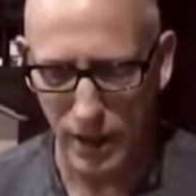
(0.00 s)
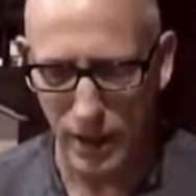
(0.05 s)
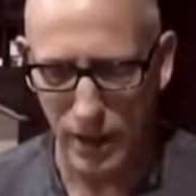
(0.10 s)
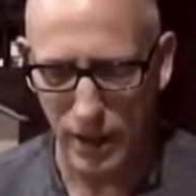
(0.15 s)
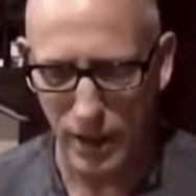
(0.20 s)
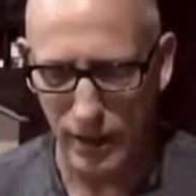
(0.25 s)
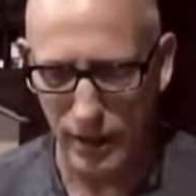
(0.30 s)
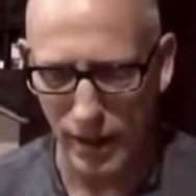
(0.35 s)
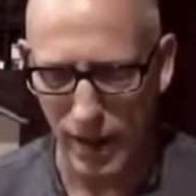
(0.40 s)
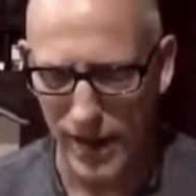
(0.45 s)

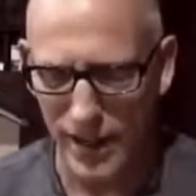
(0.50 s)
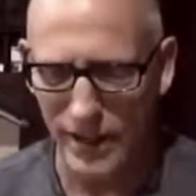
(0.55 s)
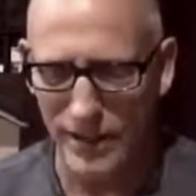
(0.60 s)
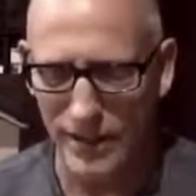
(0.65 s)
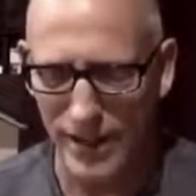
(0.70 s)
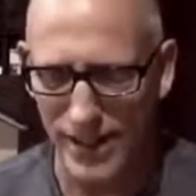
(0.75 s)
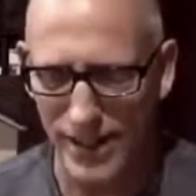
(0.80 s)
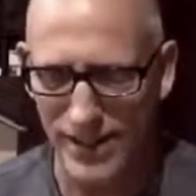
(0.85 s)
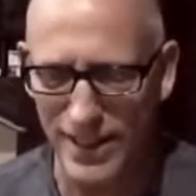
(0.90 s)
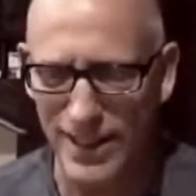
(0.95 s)
I
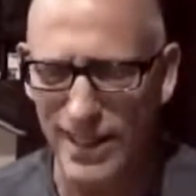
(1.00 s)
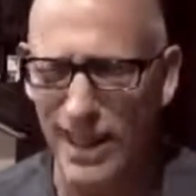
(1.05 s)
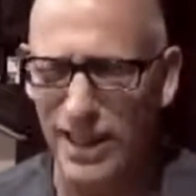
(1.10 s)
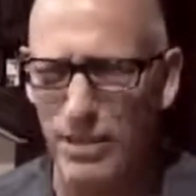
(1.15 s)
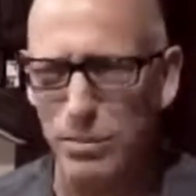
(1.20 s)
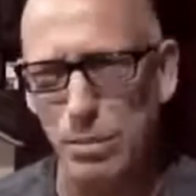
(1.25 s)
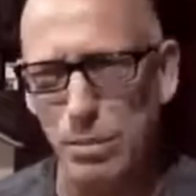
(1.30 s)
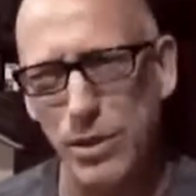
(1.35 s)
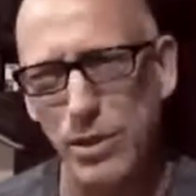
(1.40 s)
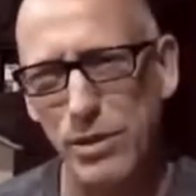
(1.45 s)
think I
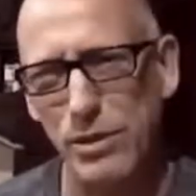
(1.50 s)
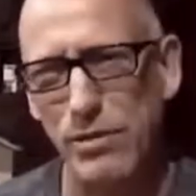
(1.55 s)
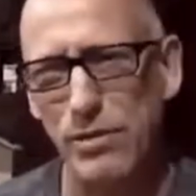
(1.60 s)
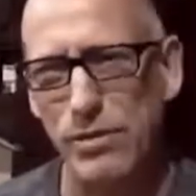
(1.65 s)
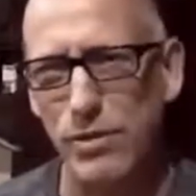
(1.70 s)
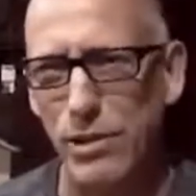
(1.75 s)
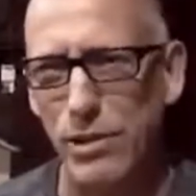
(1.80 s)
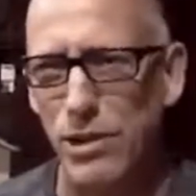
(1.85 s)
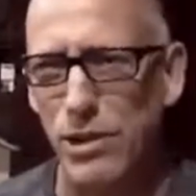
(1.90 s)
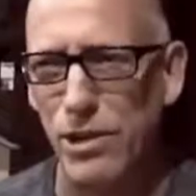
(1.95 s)

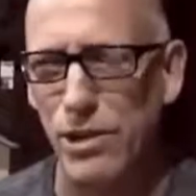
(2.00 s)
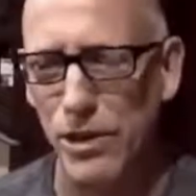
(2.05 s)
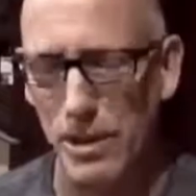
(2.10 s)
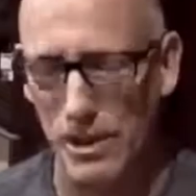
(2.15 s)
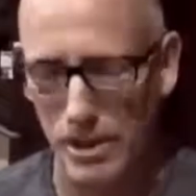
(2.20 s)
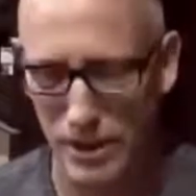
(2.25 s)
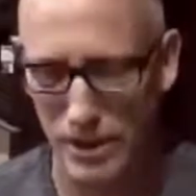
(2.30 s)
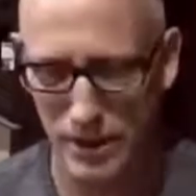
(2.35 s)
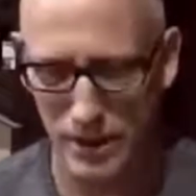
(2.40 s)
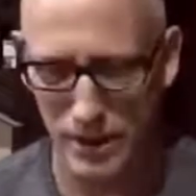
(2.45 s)
prefer,
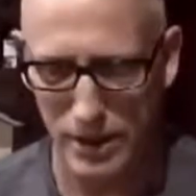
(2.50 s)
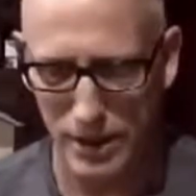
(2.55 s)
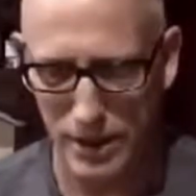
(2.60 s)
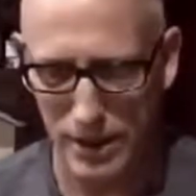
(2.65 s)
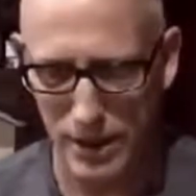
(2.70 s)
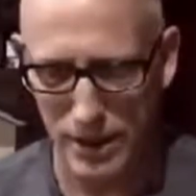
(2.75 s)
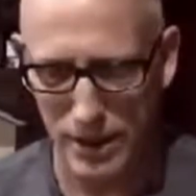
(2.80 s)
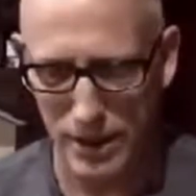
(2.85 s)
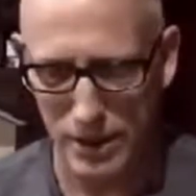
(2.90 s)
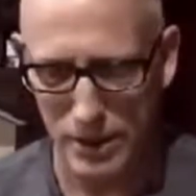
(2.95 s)

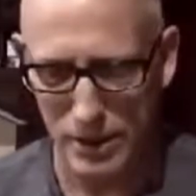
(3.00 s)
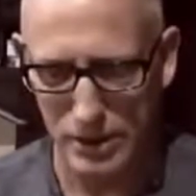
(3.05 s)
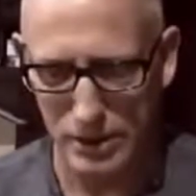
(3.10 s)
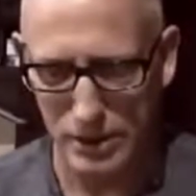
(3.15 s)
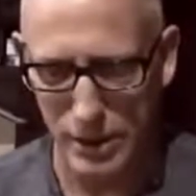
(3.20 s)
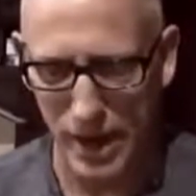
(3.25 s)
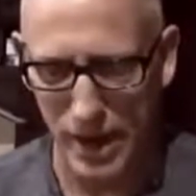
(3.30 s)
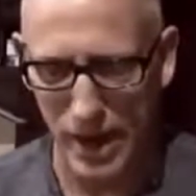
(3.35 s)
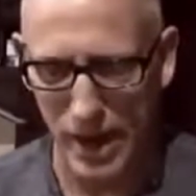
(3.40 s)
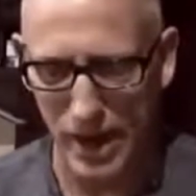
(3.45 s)

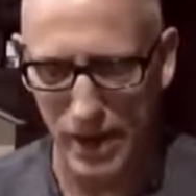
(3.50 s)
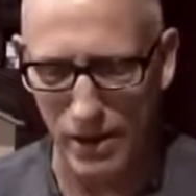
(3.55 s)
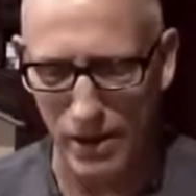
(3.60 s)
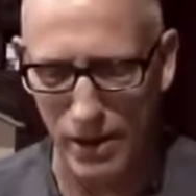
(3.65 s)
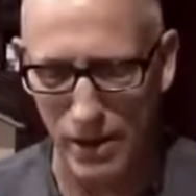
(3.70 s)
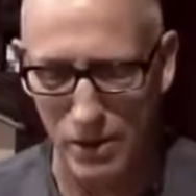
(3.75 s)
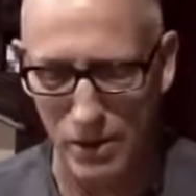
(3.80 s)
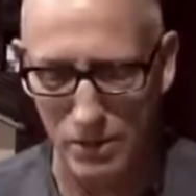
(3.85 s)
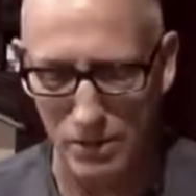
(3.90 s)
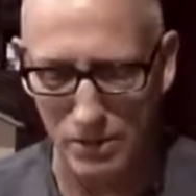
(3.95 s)
I don't
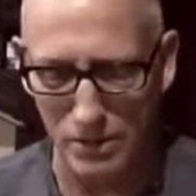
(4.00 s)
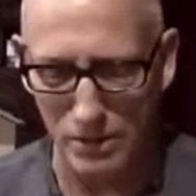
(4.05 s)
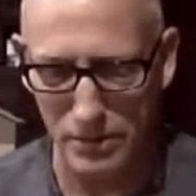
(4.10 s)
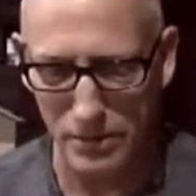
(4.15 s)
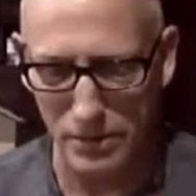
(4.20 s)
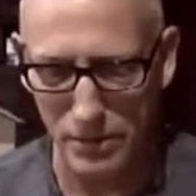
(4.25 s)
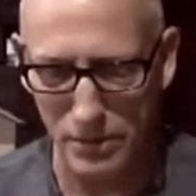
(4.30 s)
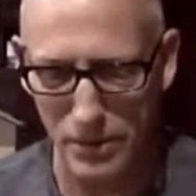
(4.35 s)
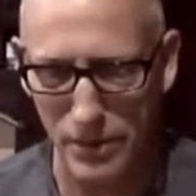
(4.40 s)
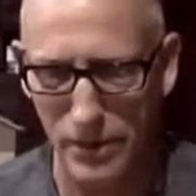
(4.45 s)
know.
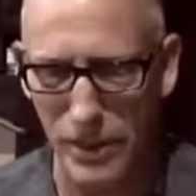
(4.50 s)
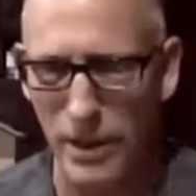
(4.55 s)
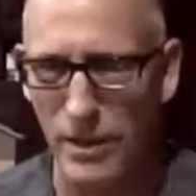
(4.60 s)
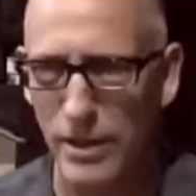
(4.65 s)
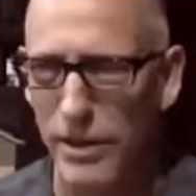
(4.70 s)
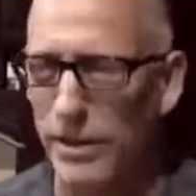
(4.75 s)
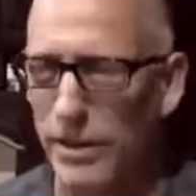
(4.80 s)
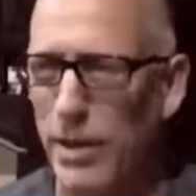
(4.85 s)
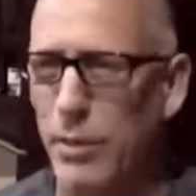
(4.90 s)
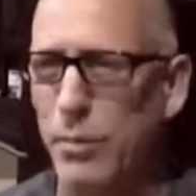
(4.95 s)

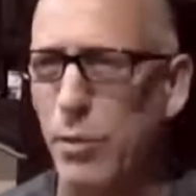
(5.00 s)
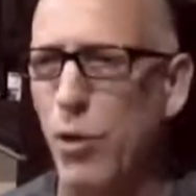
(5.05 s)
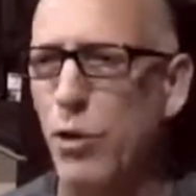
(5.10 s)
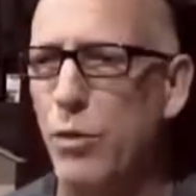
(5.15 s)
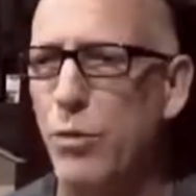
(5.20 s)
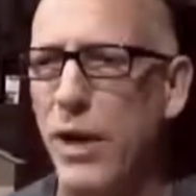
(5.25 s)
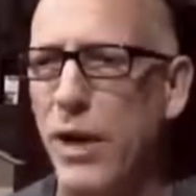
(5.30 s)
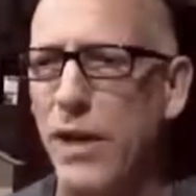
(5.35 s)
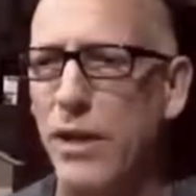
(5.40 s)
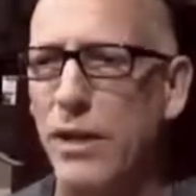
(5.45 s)
They
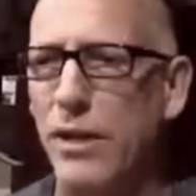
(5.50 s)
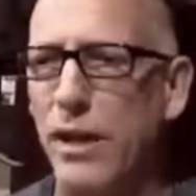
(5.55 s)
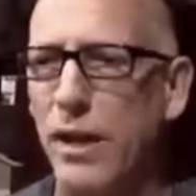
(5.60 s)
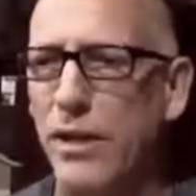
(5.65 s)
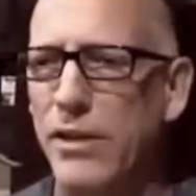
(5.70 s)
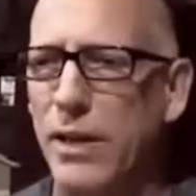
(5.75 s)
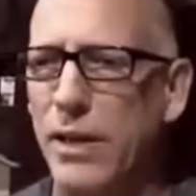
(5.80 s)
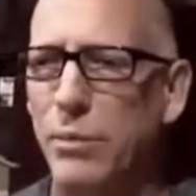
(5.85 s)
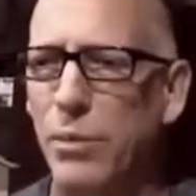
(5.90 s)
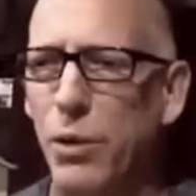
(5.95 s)
both made, I
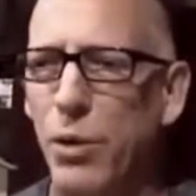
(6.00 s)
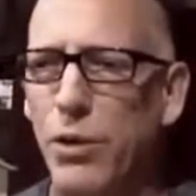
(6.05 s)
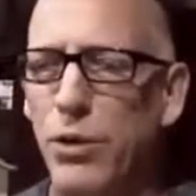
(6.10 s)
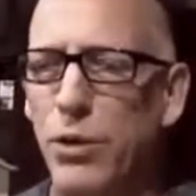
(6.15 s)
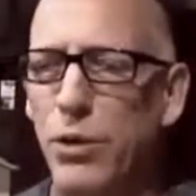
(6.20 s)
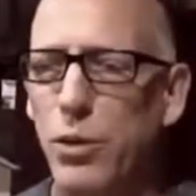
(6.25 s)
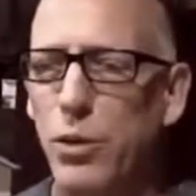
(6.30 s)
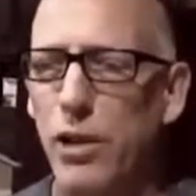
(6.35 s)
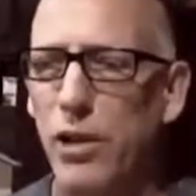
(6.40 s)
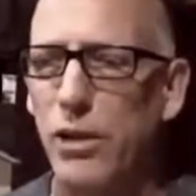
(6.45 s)
think both
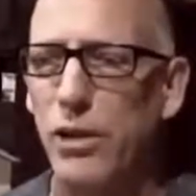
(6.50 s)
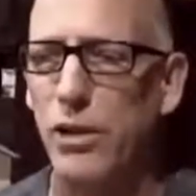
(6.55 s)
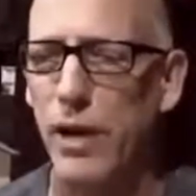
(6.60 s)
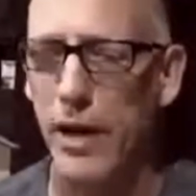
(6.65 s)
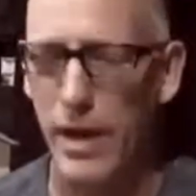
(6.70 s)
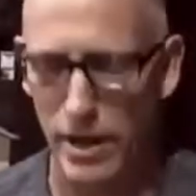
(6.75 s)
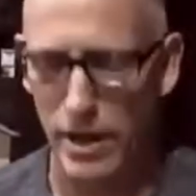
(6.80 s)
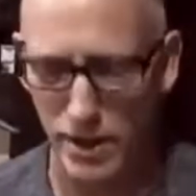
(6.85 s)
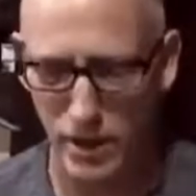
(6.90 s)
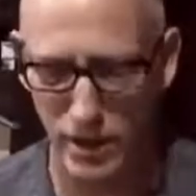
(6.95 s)
Twitter
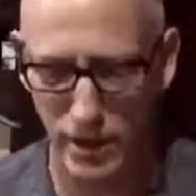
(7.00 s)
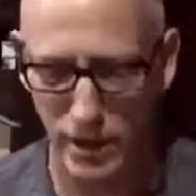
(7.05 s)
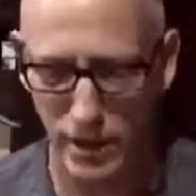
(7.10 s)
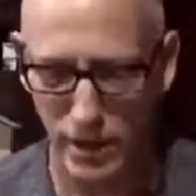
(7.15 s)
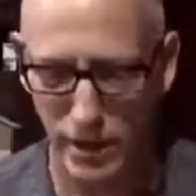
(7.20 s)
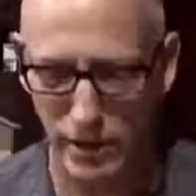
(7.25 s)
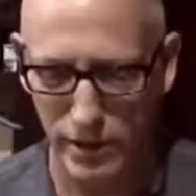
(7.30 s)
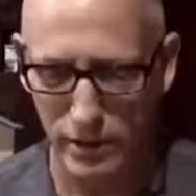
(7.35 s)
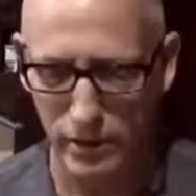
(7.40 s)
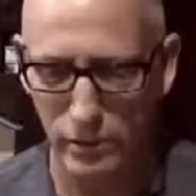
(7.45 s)
and
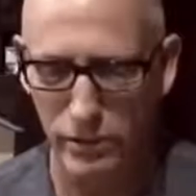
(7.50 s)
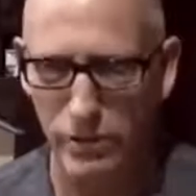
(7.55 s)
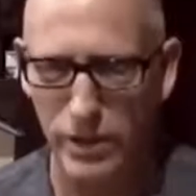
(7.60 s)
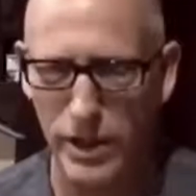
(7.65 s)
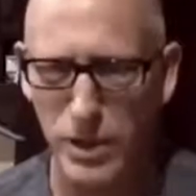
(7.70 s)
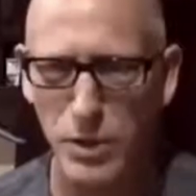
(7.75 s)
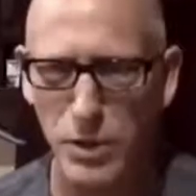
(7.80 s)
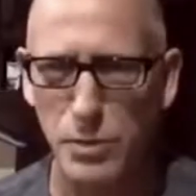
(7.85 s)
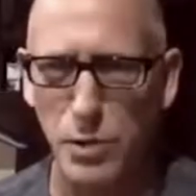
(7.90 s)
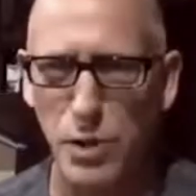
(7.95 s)

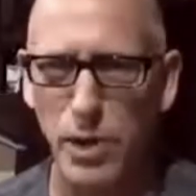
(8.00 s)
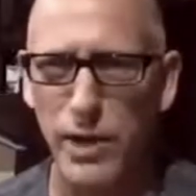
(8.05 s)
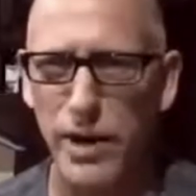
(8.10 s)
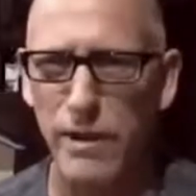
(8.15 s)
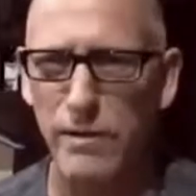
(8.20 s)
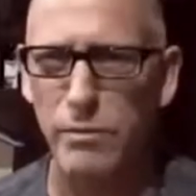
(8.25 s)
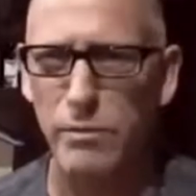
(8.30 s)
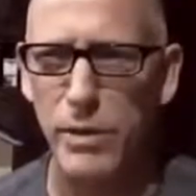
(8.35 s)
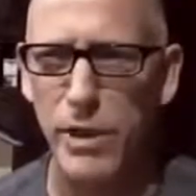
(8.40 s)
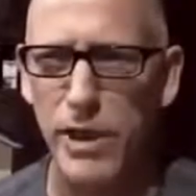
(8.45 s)
Facebook
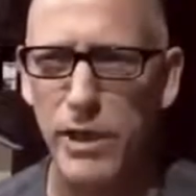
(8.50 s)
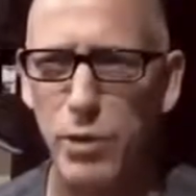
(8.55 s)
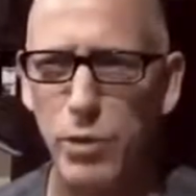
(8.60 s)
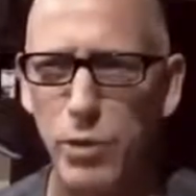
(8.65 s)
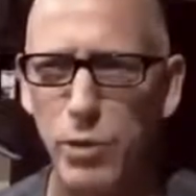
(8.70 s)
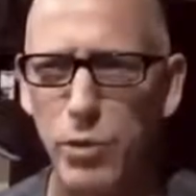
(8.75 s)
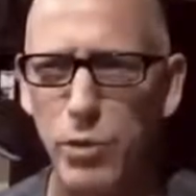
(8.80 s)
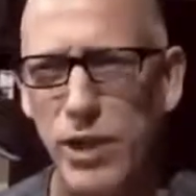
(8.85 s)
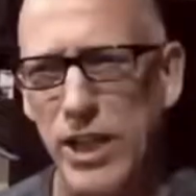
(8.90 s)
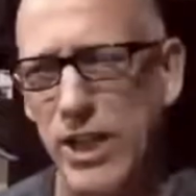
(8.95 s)
have made
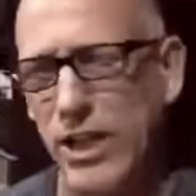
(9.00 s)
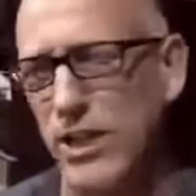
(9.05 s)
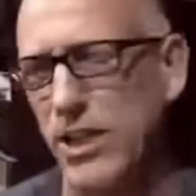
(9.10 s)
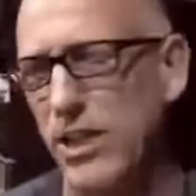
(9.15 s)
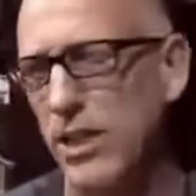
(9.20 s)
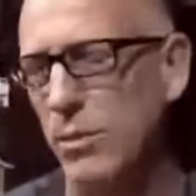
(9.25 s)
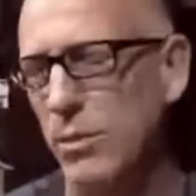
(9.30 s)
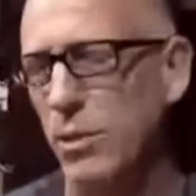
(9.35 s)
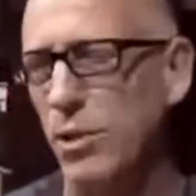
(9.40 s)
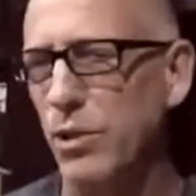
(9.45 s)

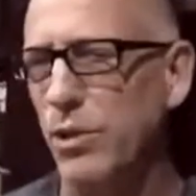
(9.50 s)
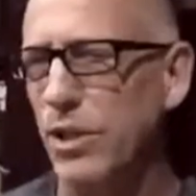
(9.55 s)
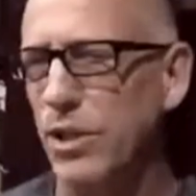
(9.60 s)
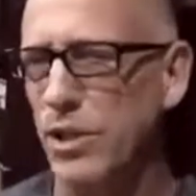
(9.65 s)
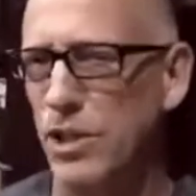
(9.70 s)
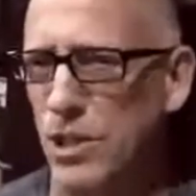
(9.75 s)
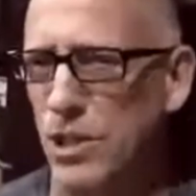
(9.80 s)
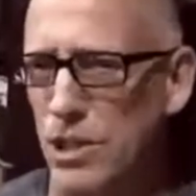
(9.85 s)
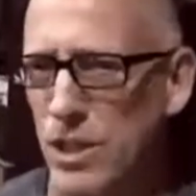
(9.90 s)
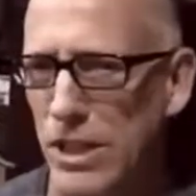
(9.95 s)
reasonable
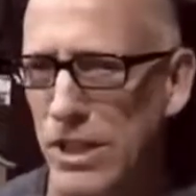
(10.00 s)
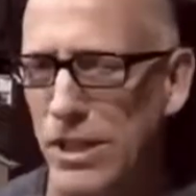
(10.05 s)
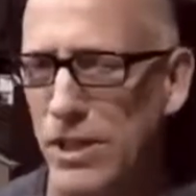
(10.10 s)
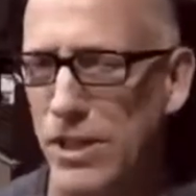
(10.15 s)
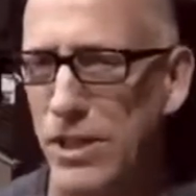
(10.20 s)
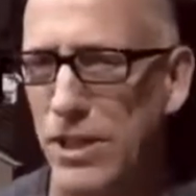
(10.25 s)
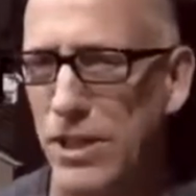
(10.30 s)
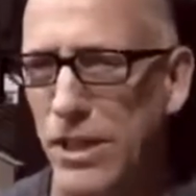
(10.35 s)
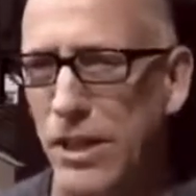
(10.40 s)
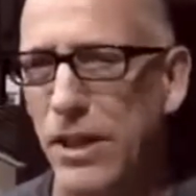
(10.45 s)

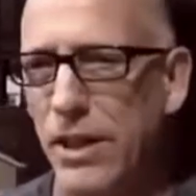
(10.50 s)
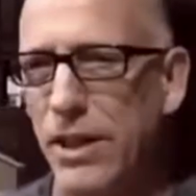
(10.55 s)
decisions